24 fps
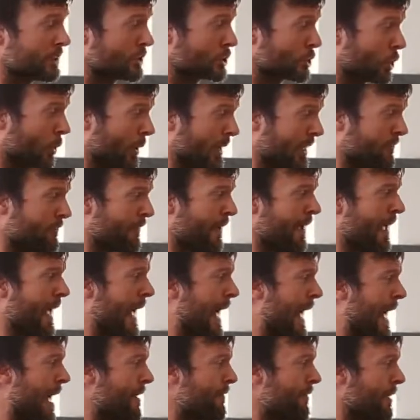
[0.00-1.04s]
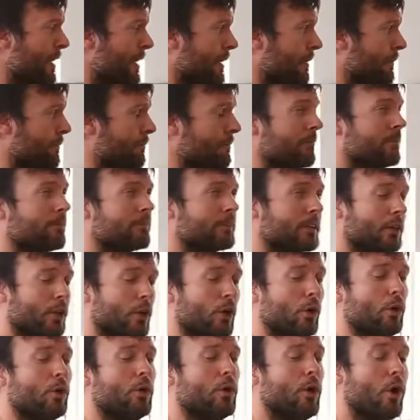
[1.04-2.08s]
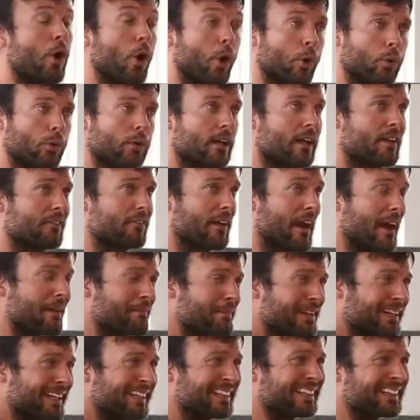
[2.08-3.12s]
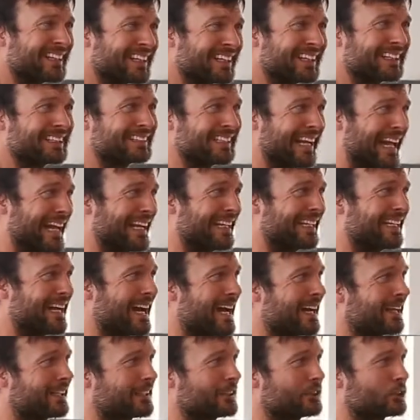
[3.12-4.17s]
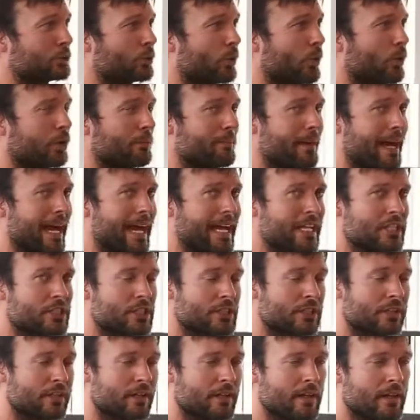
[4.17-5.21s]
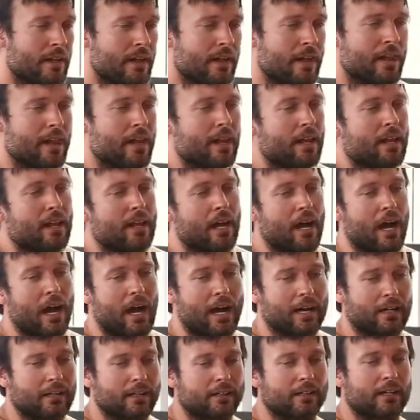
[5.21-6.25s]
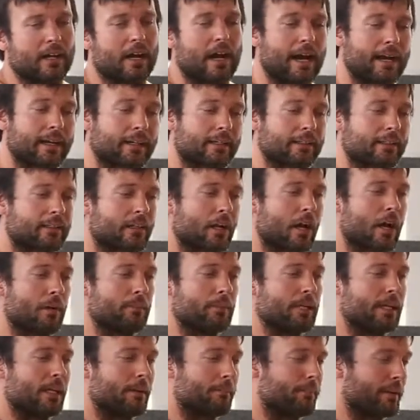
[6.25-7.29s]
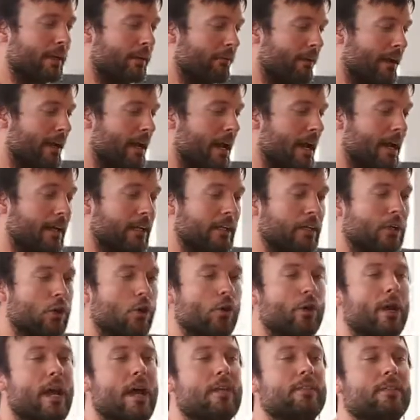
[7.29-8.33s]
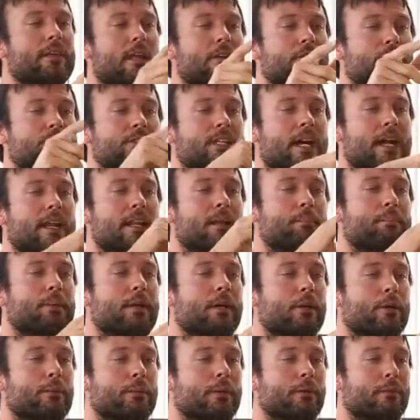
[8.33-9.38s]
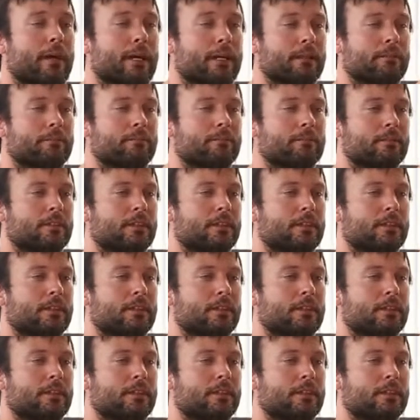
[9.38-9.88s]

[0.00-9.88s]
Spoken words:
So if I have him, if I'm in like any kind of control of the match, I can come in a bit, right? I can go down the other side of the pyramid, right?